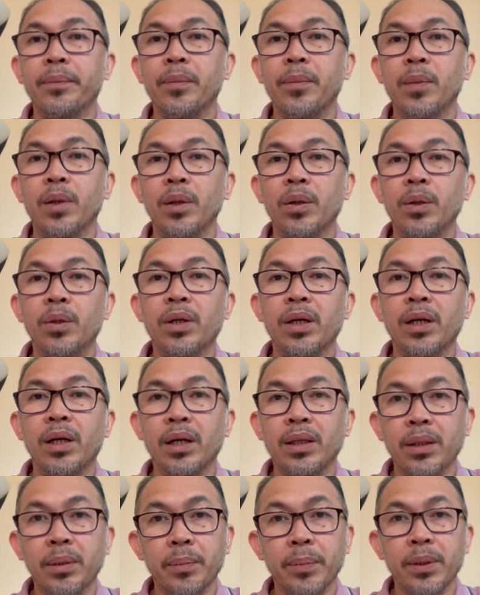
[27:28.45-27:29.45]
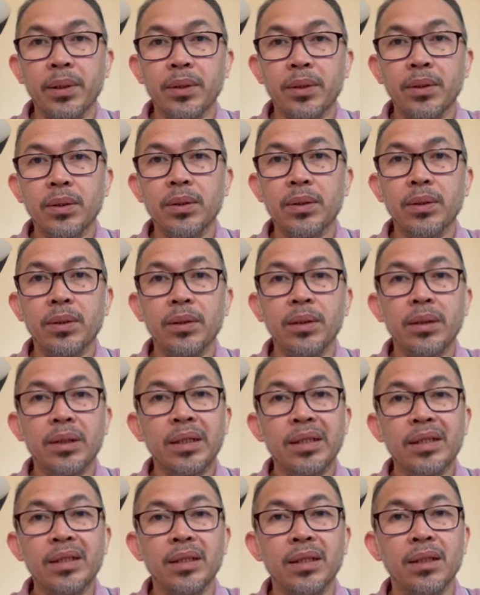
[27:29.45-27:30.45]
looking at the person,
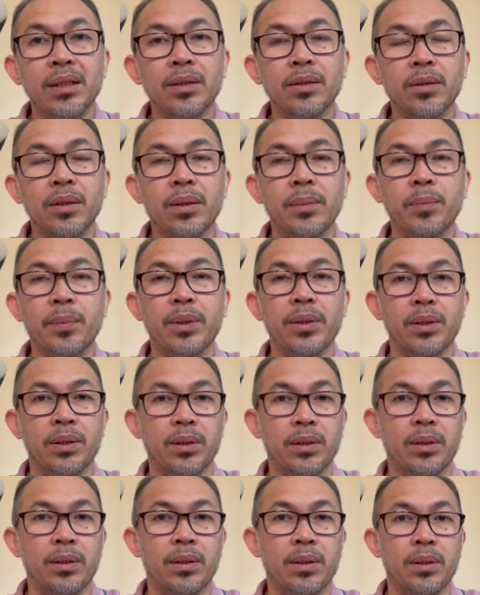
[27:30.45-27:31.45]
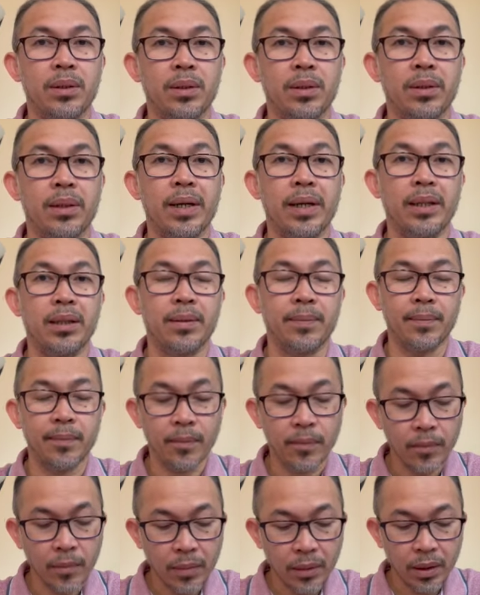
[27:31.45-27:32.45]
listening to the person, right?
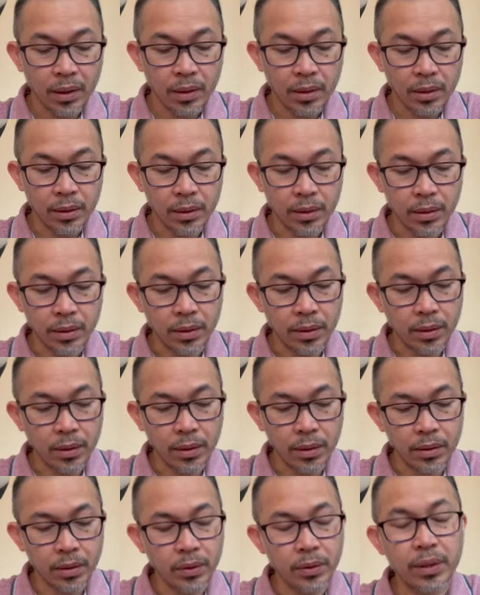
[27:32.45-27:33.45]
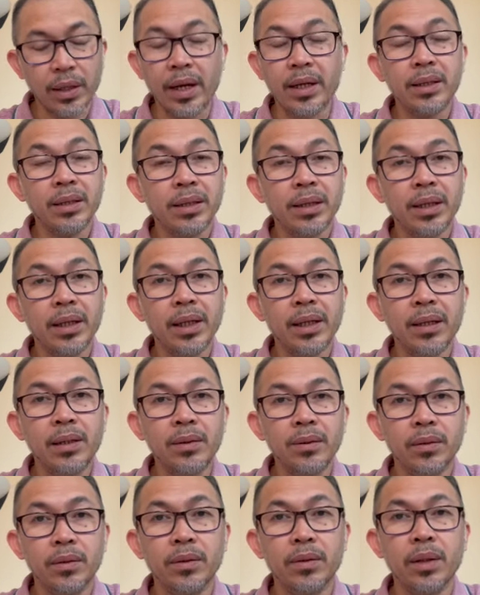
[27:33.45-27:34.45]
So the answer here
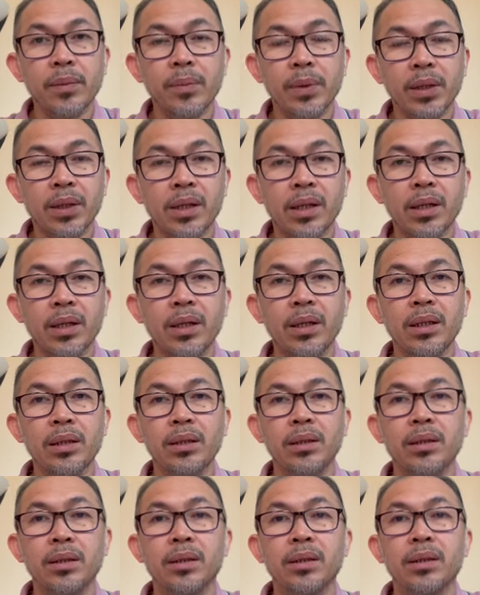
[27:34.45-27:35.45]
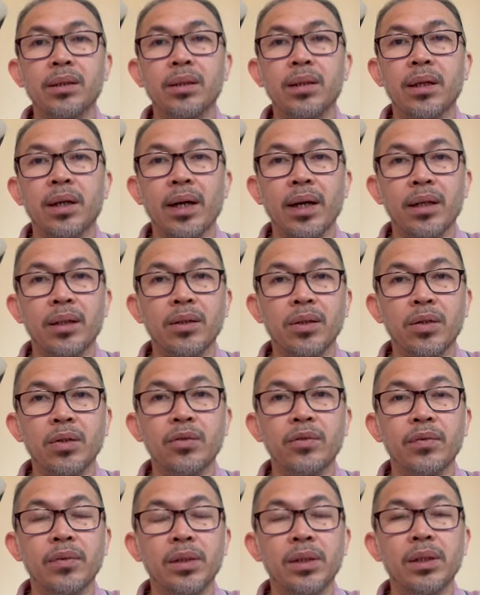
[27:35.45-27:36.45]
on number 3,
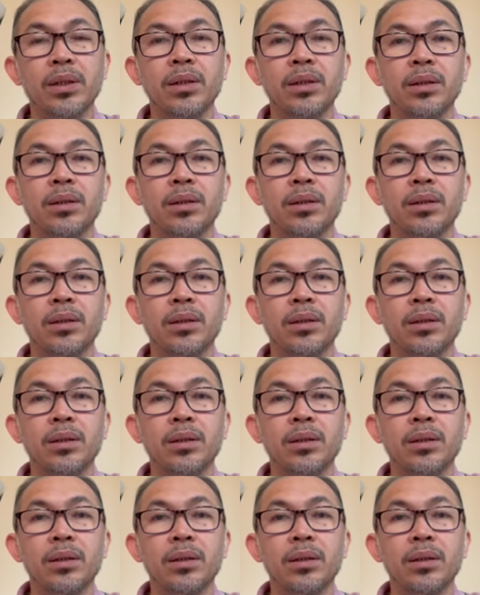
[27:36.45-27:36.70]
handover,